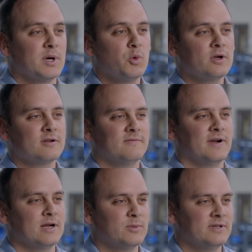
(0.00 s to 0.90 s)
My work
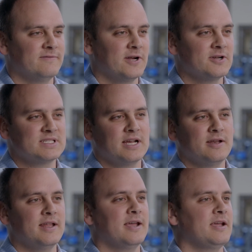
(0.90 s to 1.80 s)
environment varies day to
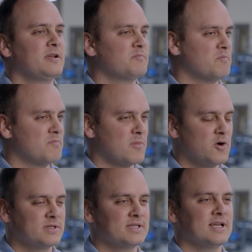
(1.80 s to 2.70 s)
day.
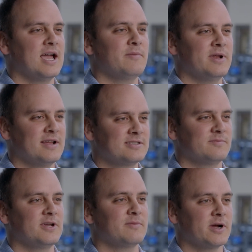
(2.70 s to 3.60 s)
Most of the time it ends up
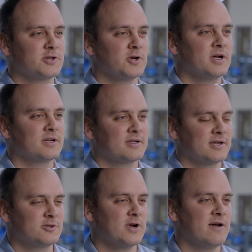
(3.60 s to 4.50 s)
being my truck.
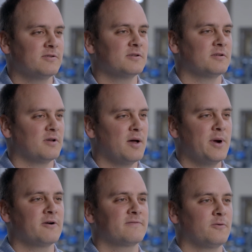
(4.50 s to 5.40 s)
I travel
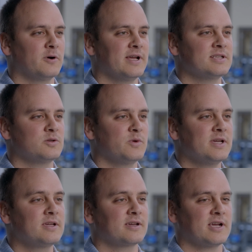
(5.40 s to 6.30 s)
about 4 days a
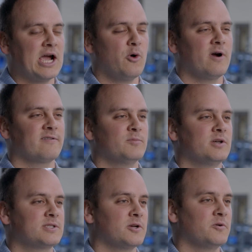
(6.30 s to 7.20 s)
week. However, I'm
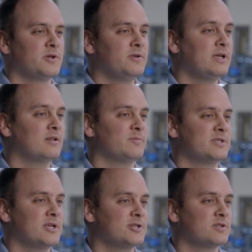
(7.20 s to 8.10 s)
also uniquely
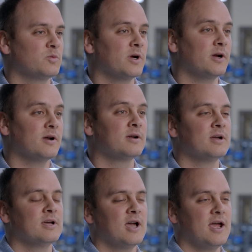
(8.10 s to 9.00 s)
positioned where
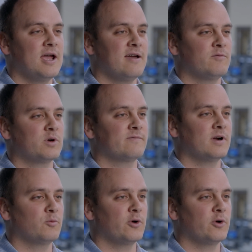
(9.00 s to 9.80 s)
I have one of our